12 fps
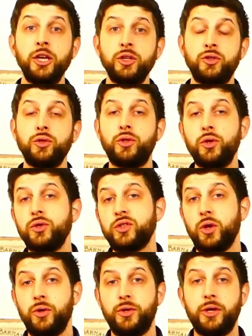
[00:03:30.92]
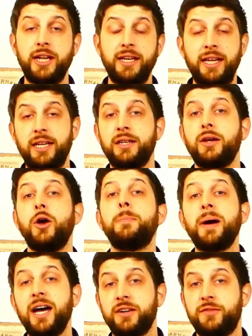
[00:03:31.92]
To do so, you're gonna need,
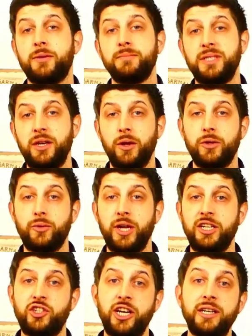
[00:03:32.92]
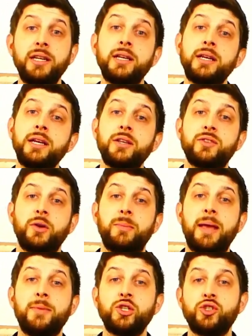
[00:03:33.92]
apart from the Earl Grey Gin, some
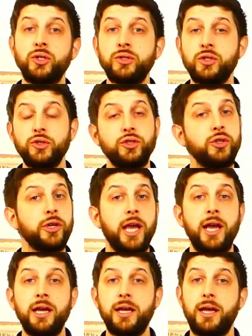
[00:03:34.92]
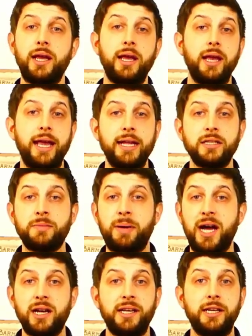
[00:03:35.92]
lemon juice, sugar, and
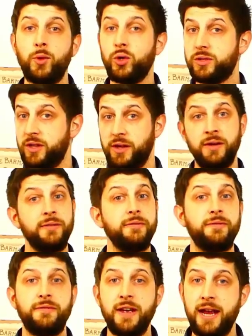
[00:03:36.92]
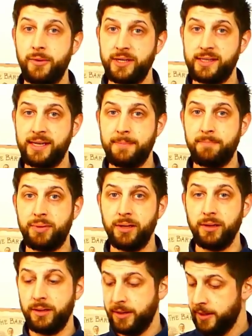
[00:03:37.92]
sparkling water. Very
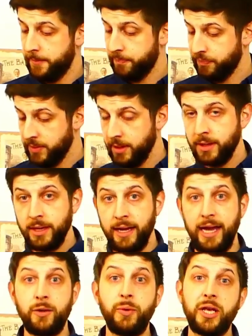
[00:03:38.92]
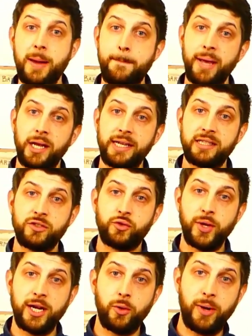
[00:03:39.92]
simple. And we're gonna build it
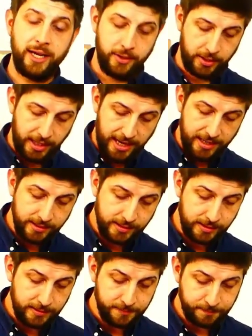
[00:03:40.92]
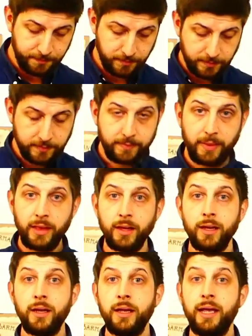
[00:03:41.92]
straight away in the glass.
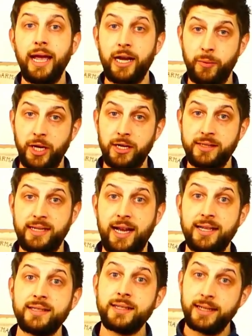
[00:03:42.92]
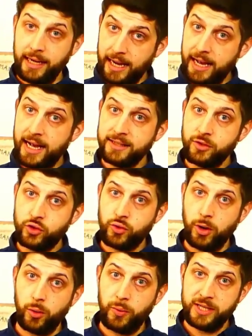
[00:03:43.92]
And we're gonna start, as
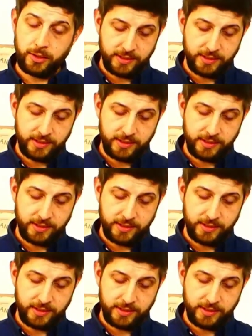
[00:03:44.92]
usual, with our